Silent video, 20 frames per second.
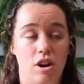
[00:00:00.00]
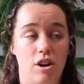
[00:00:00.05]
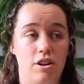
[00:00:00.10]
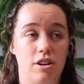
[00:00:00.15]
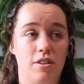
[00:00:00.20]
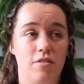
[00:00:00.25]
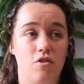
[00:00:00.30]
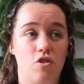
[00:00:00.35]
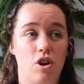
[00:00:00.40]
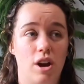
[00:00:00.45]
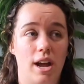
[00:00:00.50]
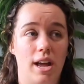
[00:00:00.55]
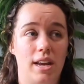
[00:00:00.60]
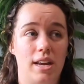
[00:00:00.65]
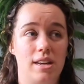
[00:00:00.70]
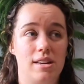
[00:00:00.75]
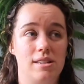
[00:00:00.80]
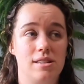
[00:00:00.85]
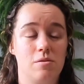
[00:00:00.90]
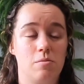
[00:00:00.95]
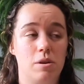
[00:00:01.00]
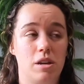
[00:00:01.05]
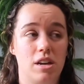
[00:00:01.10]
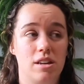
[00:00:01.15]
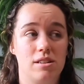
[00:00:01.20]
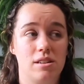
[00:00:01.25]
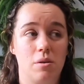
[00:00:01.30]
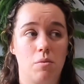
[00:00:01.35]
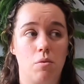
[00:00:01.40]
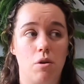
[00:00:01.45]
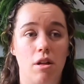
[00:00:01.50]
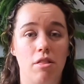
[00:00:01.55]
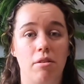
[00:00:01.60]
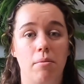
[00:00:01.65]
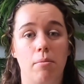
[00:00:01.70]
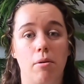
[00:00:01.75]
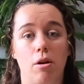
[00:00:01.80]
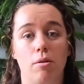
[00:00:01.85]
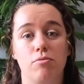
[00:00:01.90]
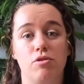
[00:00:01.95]
onion varieties because I want the
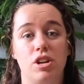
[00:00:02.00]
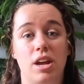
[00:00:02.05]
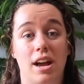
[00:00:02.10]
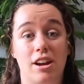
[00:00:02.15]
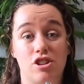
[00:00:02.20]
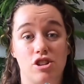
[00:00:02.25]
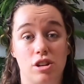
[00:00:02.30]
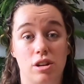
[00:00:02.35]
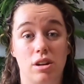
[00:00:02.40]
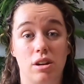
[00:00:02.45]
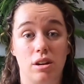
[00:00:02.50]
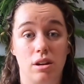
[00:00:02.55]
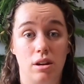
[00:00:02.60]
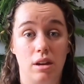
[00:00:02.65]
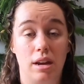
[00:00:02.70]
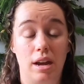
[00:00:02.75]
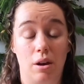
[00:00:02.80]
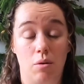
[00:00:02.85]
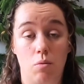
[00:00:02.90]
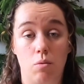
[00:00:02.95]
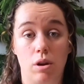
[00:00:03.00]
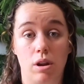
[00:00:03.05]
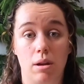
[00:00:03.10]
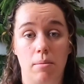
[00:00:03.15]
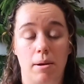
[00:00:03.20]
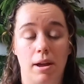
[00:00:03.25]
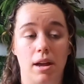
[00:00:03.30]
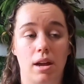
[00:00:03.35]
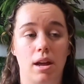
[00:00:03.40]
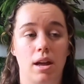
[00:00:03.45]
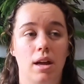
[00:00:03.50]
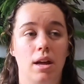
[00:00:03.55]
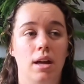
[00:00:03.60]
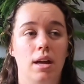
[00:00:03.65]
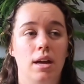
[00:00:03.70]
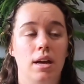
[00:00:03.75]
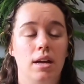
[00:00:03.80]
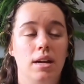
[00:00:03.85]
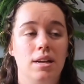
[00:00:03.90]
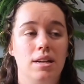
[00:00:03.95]
bulbs to actually get really big.
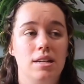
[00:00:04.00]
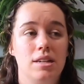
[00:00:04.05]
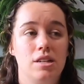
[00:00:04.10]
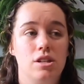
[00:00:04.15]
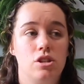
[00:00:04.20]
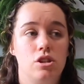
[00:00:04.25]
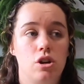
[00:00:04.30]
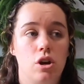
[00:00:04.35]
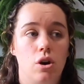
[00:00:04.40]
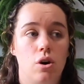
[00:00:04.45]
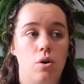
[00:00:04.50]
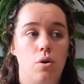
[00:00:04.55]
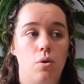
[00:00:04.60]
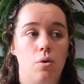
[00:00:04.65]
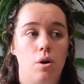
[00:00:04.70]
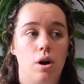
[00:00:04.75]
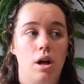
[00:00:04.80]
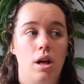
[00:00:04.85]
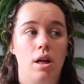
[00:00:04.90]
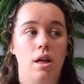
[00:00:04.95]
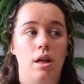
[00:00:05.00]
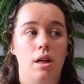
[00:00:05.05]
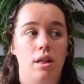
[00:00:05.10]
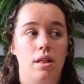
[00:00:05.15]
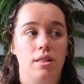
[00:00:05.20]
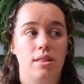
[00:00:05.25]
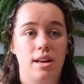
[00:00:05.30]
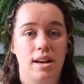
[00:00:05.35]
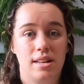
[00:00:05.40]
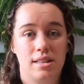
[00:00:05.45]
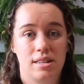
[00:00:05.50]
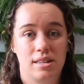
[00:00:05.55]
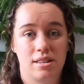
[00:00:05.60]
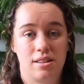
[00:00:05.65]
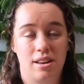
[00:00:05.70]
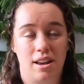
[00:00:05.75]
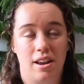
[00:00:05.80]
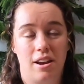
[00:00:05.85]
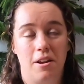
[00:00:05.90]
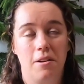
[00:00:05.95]
So that's
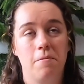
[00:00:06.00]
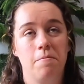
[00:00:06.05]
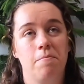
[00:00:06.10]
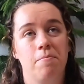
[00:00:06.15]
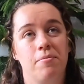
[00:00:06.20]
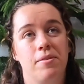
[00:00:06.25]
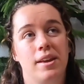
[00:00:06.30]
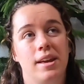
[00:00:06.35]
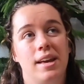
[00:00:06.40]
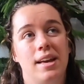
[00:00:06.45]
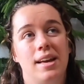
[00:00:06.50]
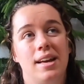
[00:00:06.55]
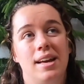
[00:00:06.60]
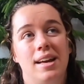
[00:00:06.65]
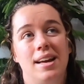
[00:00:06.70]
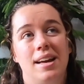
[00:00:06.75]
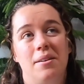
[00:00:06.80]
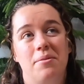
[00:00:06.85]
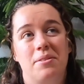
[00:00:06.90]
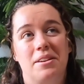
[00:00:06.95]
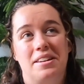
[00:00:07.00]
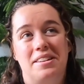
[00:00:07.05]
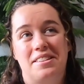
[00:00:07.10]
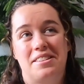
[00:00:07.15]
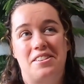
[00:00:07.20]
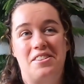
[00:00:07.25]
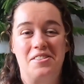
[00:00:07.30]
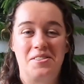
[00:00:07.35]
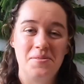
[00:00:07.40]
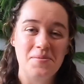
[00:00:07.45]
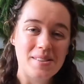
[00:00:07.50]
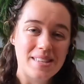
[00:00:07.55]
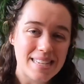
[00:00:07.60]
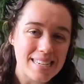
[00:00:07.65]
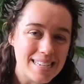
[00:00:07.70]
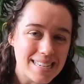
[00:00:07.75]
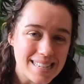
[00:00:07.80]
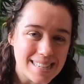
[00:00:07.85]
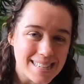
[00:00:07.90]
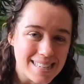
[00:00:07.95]
exciting. I'm going to start some
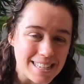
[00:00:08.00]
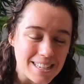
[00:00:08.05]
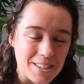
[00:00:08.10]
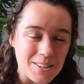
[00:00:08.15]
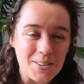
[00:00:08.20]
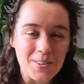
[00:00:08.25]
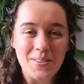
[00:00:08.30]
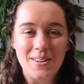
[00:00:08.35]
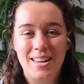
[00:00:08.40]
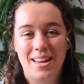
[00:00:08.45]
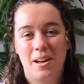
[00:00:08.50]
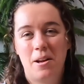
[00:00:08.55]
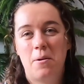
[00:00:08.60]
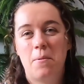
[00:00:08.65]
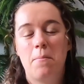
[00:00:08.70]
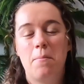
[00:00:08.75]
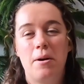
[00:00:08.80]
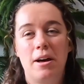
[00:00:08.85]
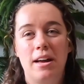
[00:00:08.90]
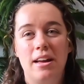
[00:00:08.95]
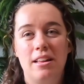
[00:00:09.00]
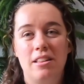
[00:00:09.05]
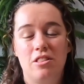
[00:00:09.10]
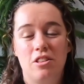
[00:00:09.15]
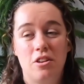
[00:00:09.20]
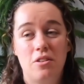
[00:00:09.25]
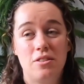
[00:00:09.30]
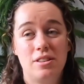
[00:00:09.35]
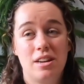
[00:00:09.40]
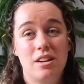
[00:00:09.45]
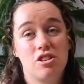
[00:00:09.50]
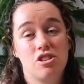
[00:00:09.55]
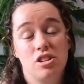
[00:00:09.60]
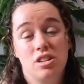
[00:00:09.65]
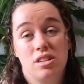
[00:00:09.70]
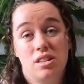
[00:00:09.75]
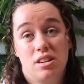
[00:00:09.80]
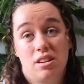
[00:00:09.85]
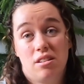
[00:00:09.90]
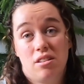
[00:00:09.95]
seeds soon, but those
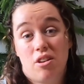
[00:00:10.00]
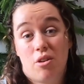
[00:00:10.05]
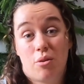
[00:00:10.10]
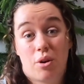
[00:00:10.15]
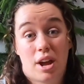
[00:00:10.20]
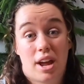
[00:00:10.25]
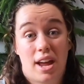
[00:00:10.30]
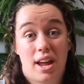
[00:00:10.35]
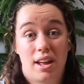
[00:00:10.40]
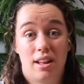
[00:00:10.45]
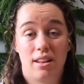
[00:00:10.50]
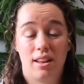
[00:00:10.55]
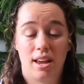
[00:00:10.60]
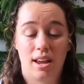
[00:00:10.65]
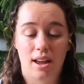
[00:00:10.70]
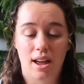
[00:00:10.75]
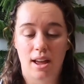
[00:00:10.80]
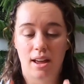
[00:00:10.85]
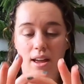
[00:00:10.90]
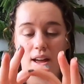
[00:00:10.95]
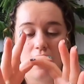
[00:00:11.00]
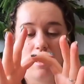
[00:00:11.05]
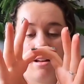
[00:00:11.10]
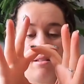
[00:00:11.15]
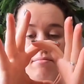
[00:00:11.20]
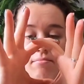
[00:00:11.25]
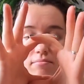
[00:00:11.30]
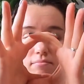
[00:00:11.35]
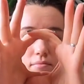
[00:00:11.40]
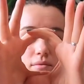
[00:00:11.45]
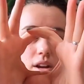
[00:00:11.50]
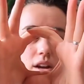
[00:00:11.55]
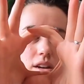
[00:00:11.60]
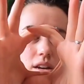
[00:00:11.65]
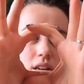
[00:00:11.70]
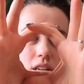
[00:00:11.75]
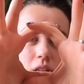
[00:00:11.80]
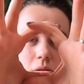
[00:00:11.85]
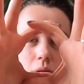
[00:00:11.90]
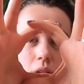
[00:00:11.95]
actually did okay. Like I got
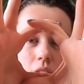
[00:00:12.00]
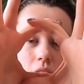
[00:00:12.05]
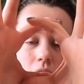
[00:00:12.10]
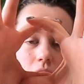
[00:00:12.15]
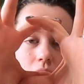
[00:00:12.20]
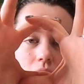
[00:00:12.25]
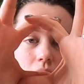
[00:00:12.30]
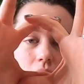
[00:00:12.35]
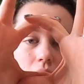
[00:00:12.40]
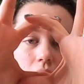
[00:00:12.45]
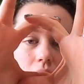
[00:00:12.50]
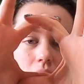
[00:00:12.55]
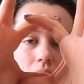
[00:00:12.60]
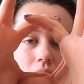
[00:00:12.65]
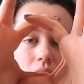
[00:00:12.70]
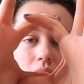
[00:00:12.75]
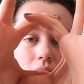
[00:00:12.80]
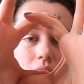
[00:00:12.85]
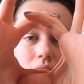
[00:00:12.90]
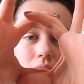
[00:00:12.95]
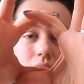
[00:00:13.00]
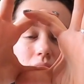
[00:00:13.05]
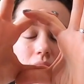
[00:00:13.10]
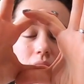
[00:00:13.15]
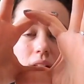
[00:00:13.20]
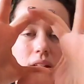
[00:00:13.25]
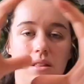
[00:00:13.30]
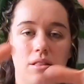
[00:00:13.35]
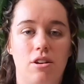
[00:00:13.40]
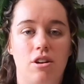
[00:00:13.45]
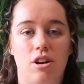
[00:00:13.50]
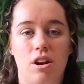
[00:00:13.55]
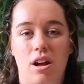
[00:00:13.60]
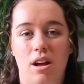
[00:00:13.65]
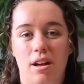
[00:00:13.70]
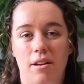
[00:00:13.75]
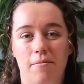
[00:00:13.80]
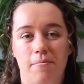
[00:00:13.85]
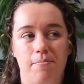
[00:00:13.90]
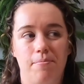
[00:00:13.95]
onions probably this size. They're
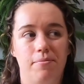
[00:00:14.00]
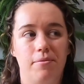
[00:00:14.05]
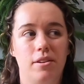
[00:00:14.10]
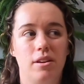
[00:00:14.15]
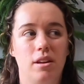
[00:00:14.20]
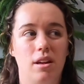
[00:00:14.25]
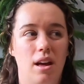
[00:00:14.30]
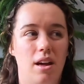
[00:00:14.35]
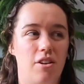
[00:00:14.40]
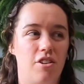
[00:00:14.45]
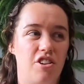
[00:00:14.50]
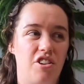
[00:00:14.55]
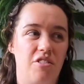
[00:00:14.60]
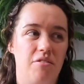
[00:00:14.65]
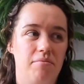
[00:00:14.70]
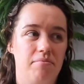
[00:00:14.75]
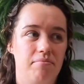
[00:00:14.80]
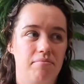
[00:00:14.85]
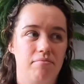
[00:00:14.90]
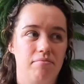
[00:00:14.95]
not, yeah, I don't know,